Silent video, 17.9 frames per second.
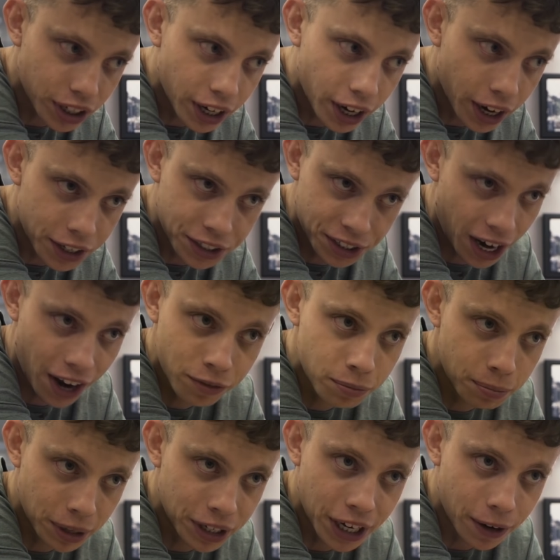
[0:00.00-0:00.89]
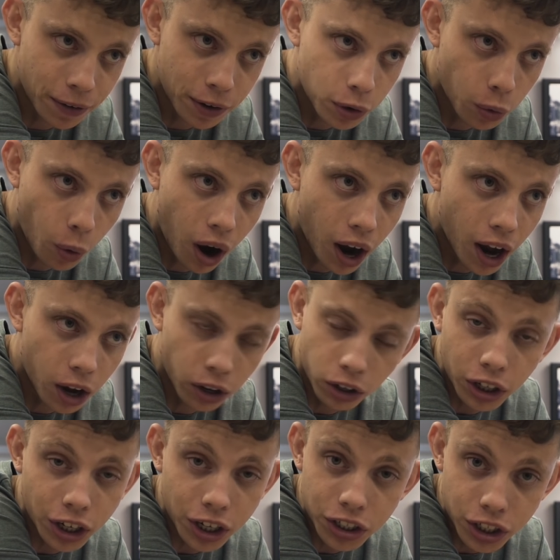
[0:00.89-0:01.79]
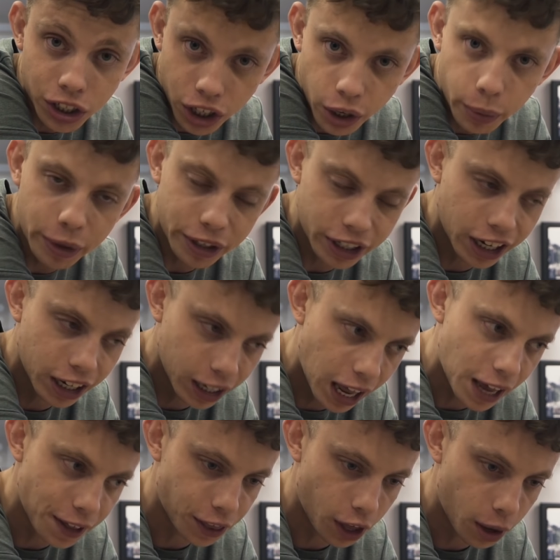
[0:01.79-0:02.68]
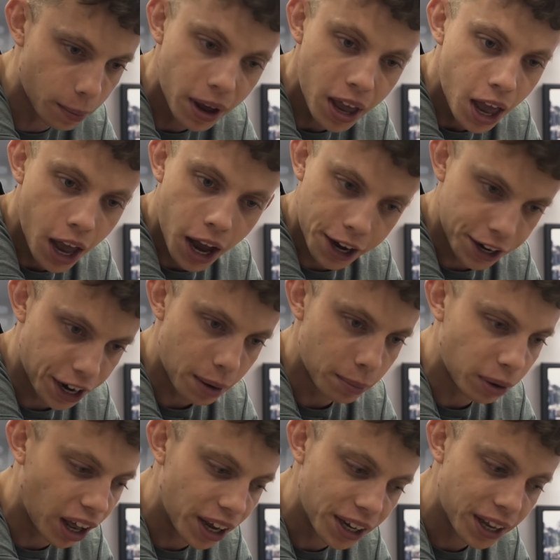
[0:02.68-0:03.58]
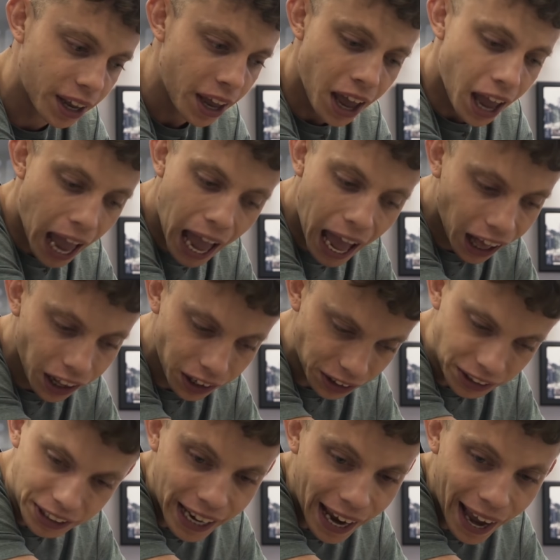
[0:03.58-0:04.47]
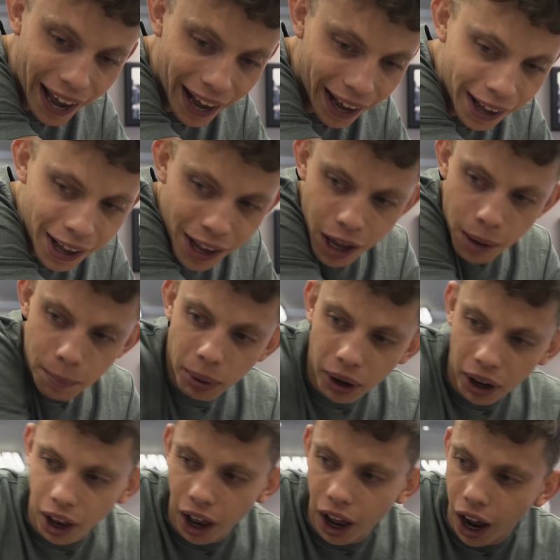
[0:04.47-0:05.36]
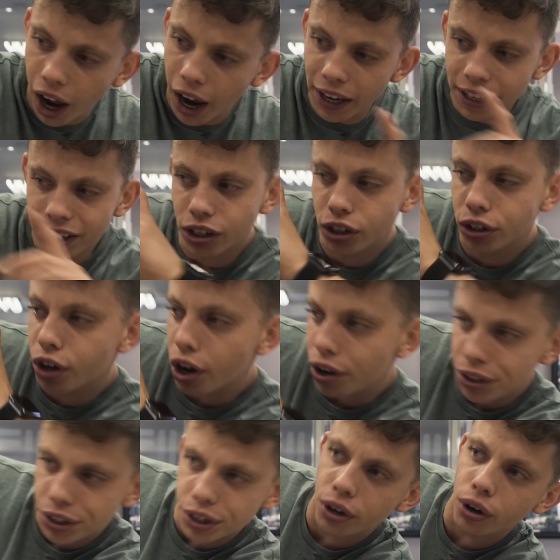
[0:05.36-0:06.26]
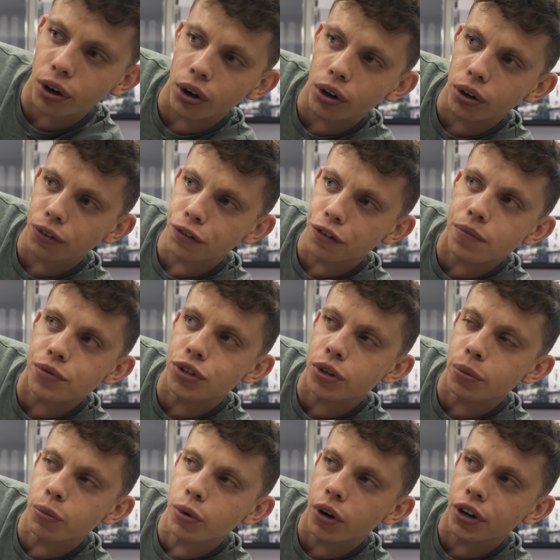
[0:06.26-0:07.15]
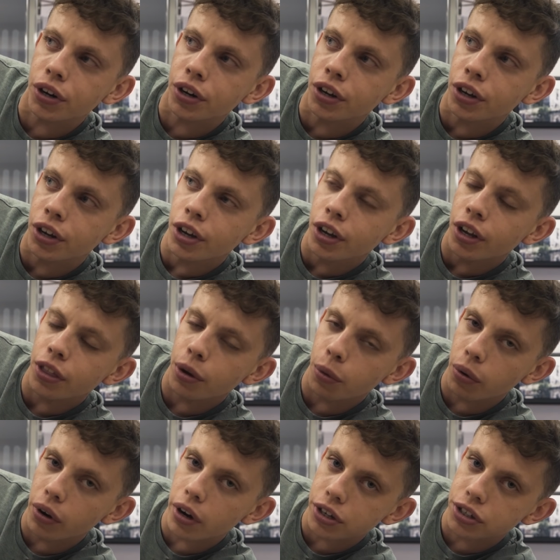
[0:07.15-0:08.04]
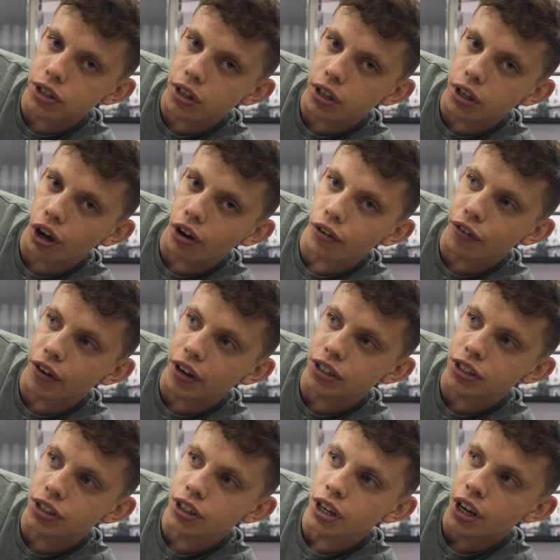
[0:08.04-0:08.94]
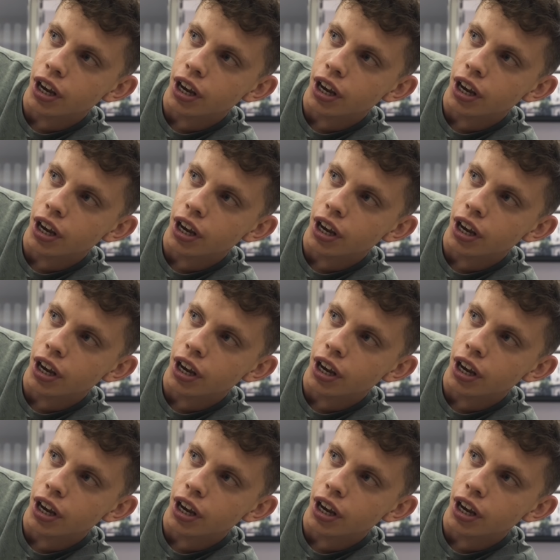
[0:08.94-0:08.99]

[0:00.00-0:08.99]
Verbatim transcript: here and you haven't been here in a while, can you come and collect them? And I'm like, hell yeah. But I got a call from someone that works at the office.